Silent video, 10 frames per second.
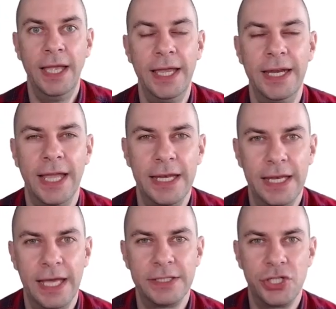And again,
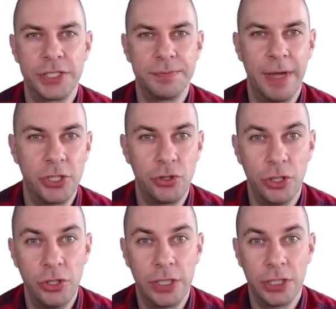let's just make sure
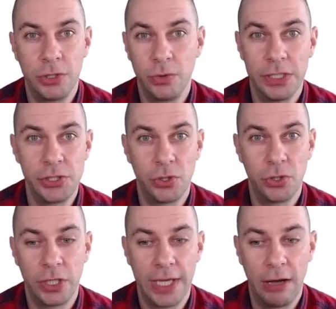you can do this on
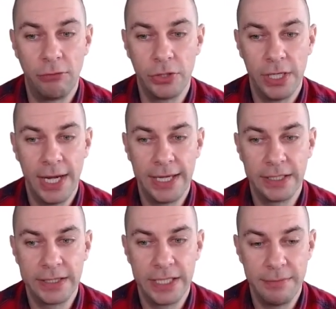your
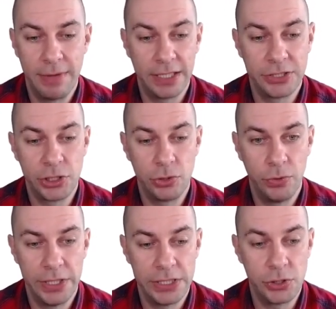calculator. 3 minus
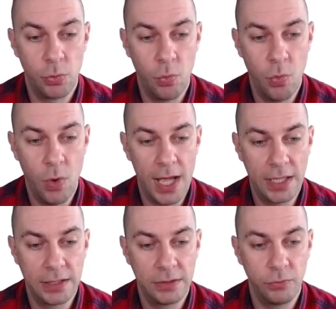2 is
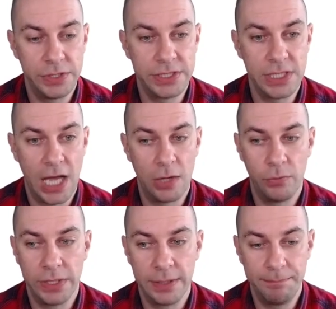1. We start
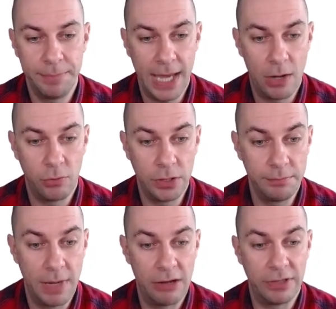with the power,
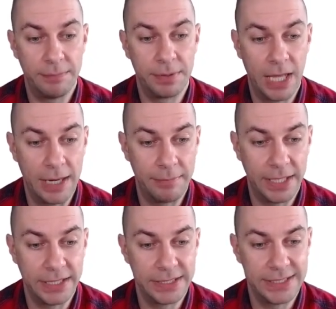multiply
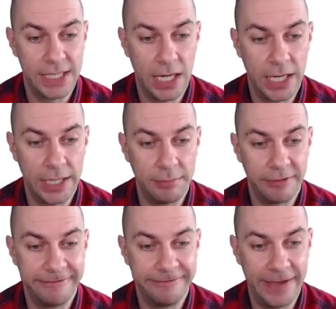by the time
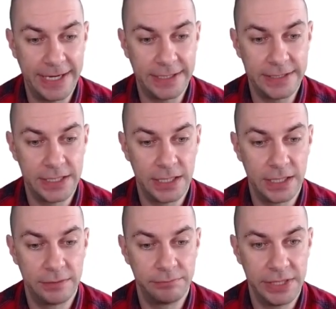
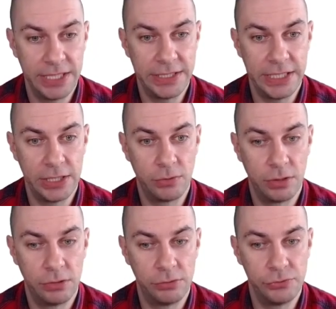factor, hit
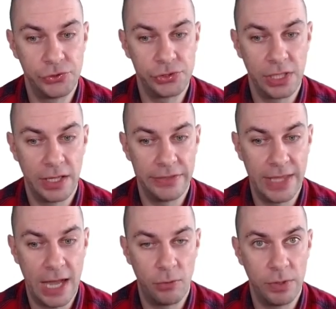equals, and
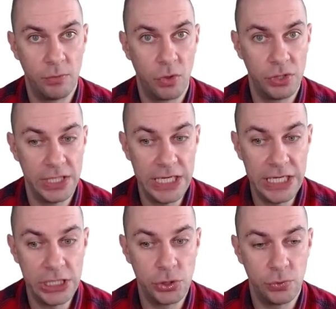now we want
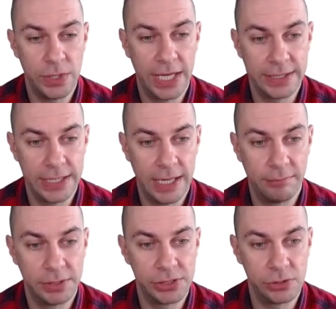e to that
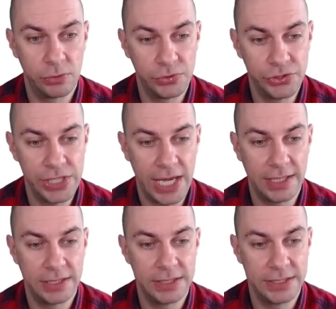number, so
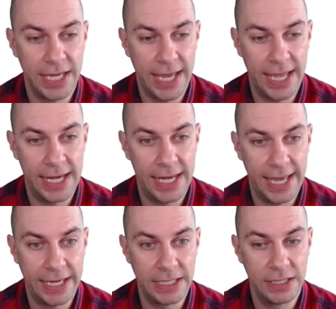second
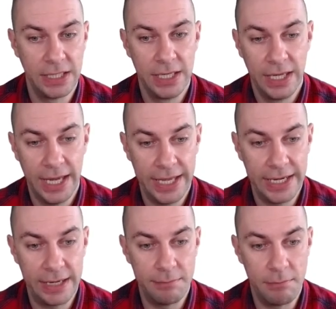ln, and
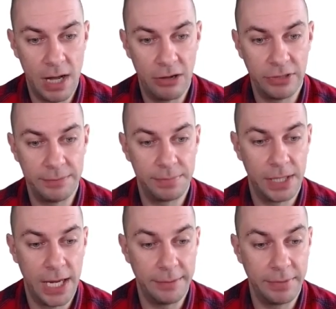then
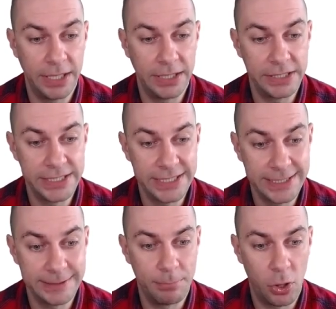multiply by the
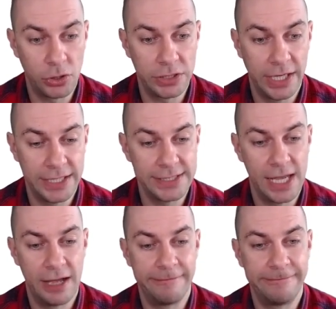spot as
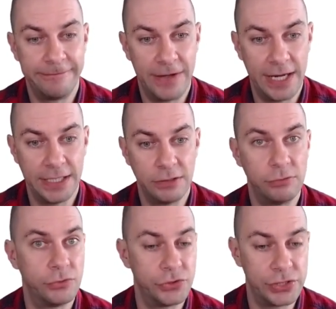our
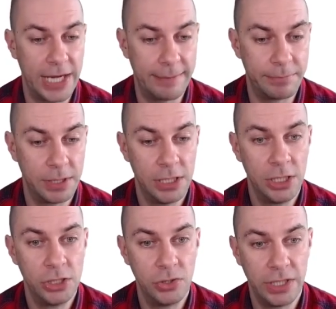final step
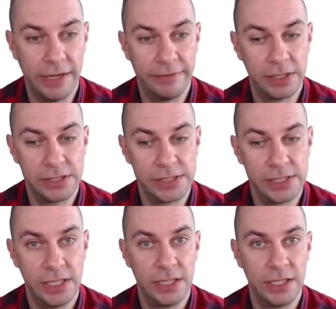to give us
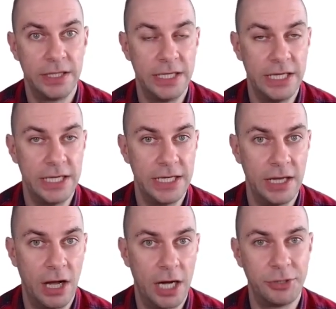the
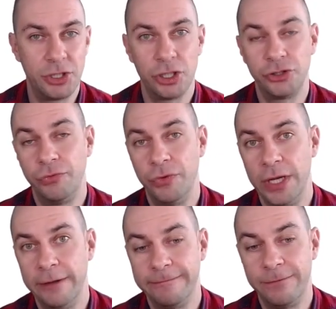
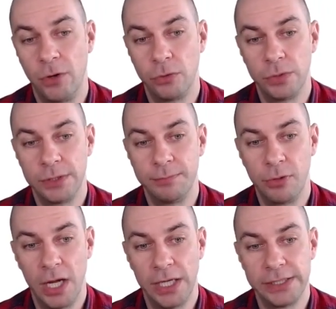arbitrage-free forward
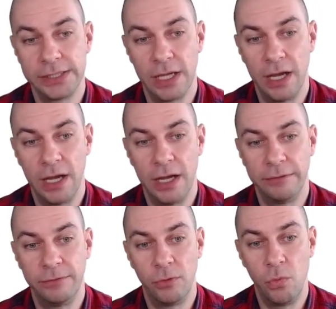price
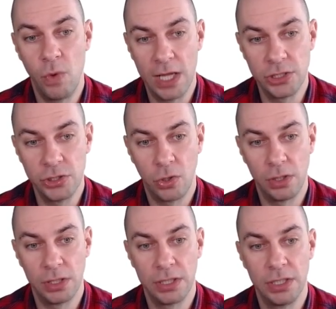of
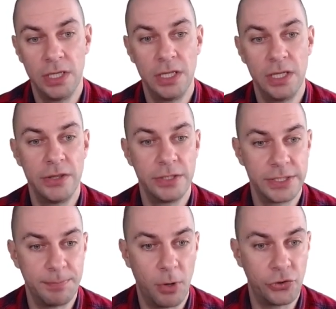$1,
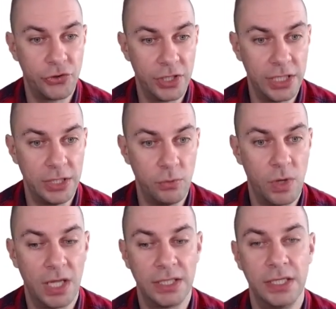spot
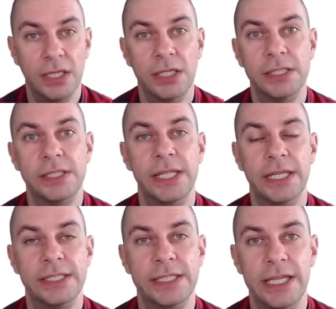
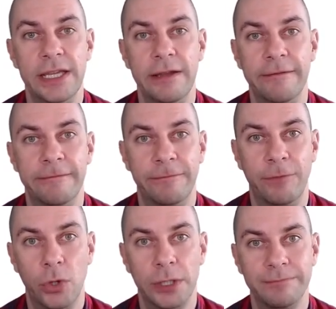
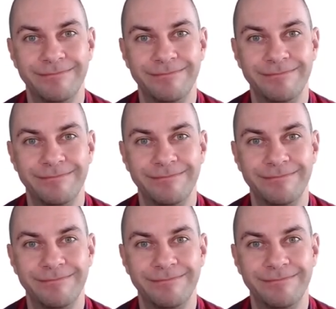31.64.